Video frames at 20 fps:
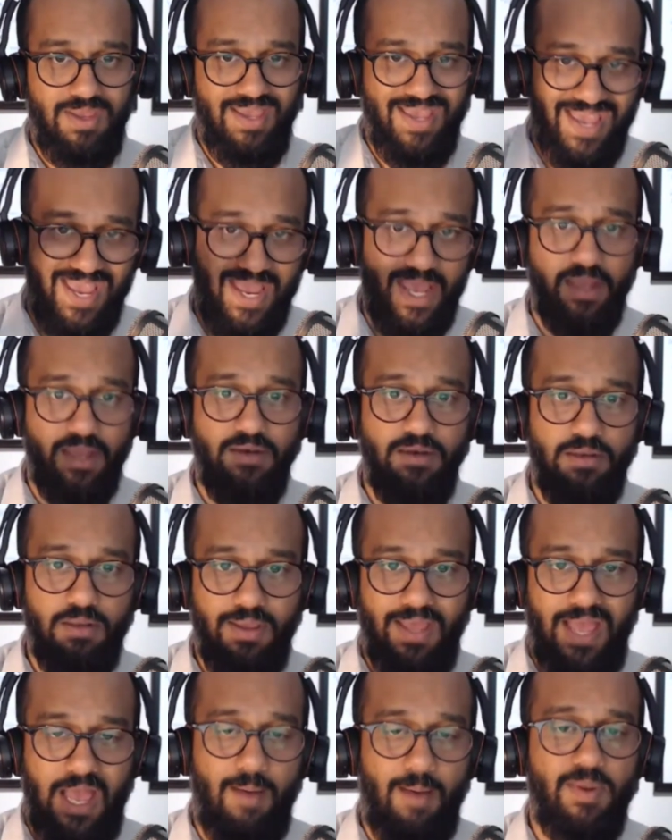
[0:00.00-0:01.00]
and
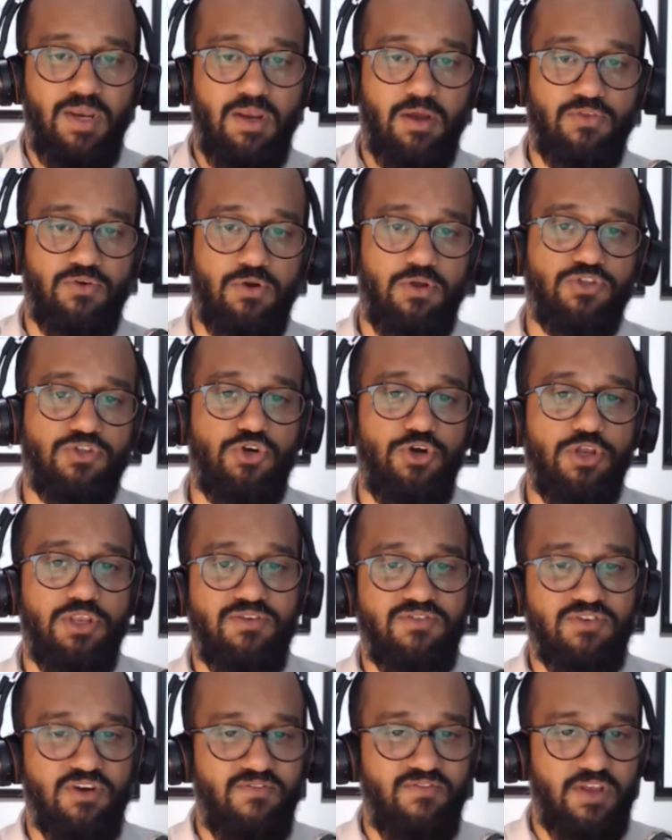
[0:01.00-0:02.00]
how many other
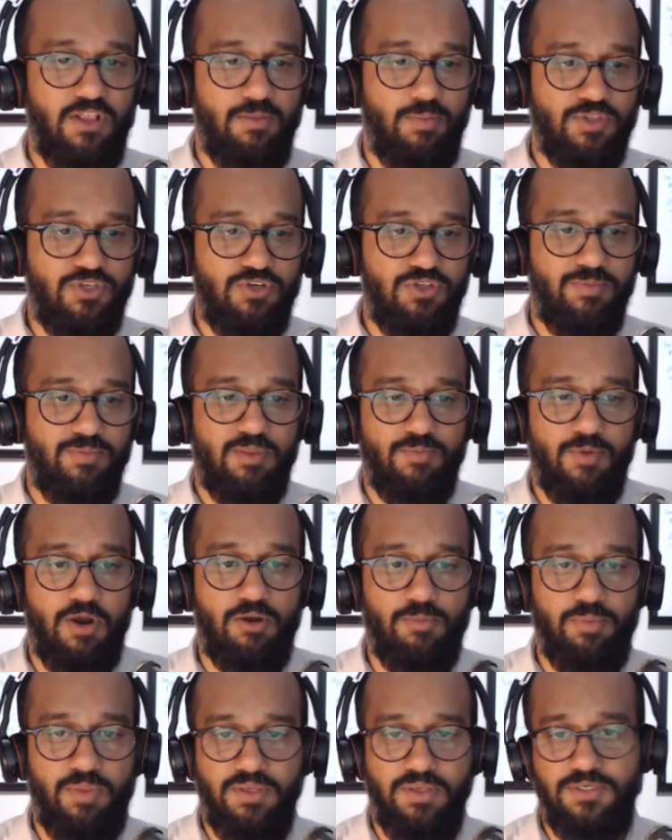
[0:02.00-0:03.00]
alternatives are available to them in the
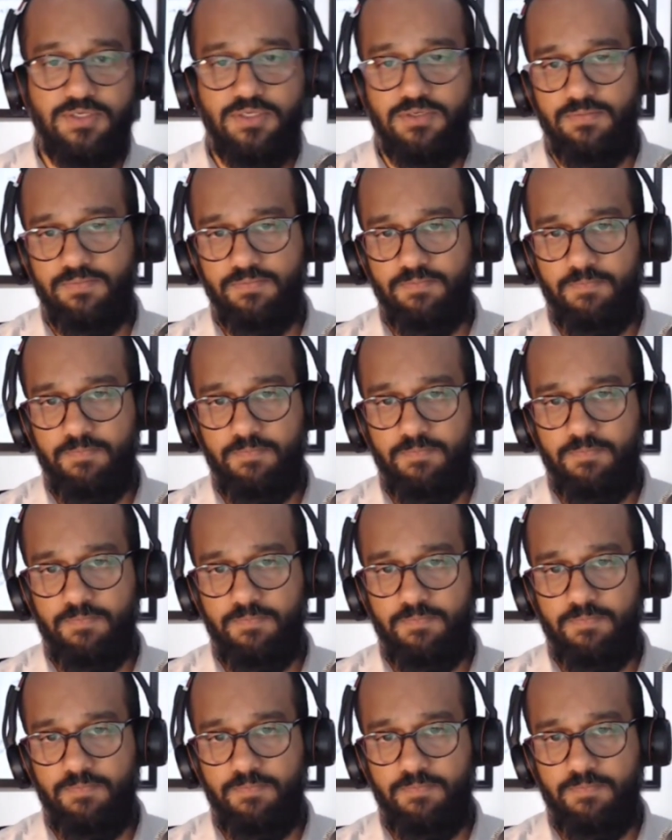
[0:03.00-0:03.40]
marketplace.